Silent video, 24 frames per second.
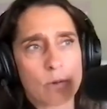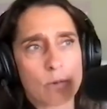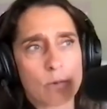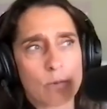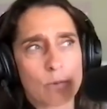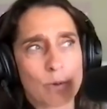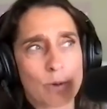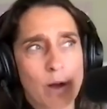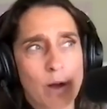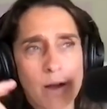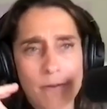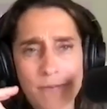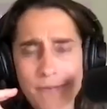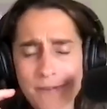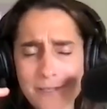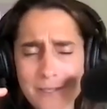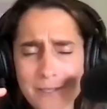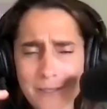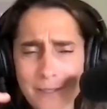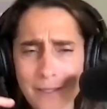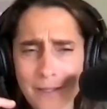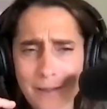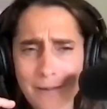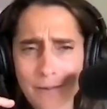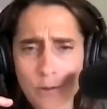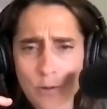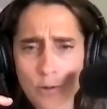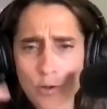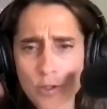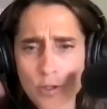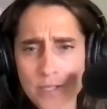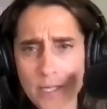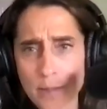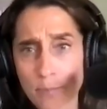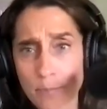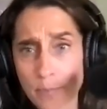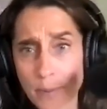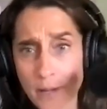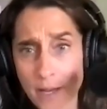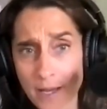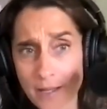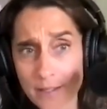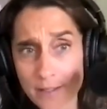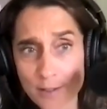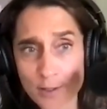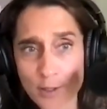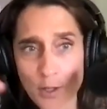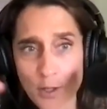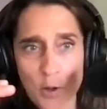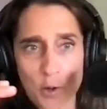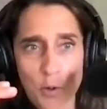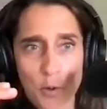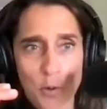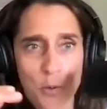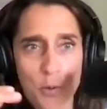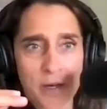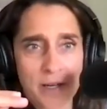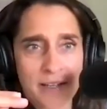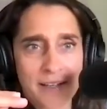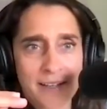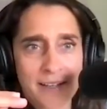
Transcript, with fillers: well, obviously you just said but, so